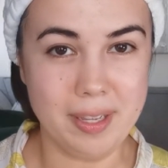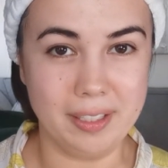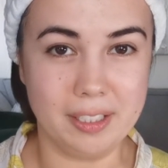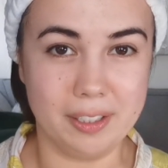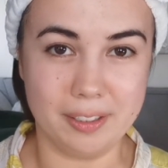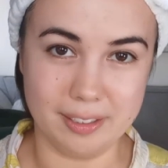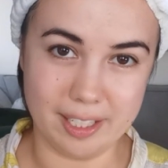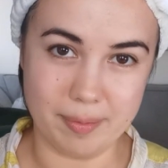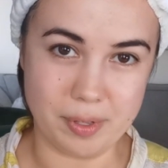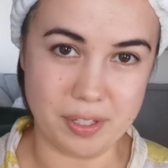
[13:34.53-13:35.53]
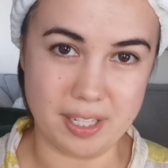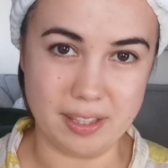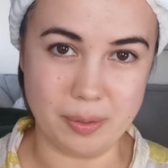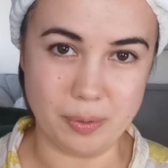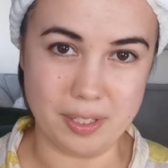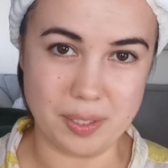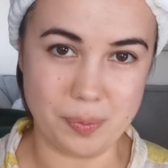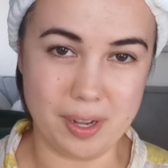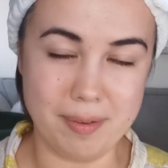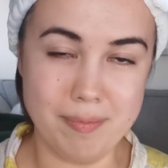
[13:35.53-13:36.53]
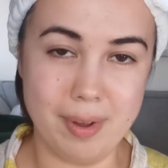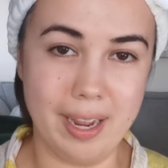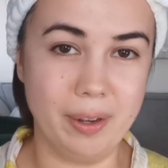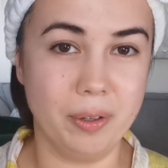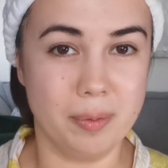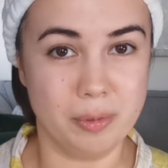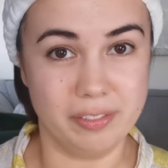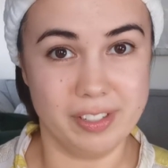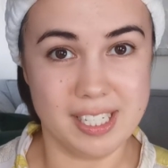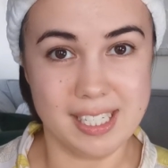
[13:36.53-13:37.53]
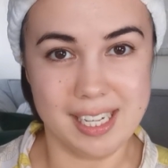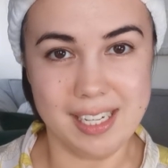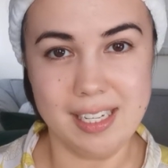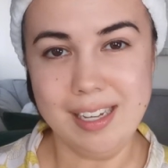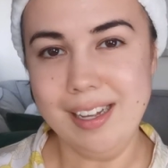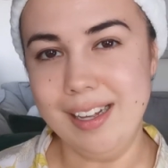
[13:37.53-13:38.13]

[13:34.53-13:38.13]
and currently I'm using this one by Oromorphisa.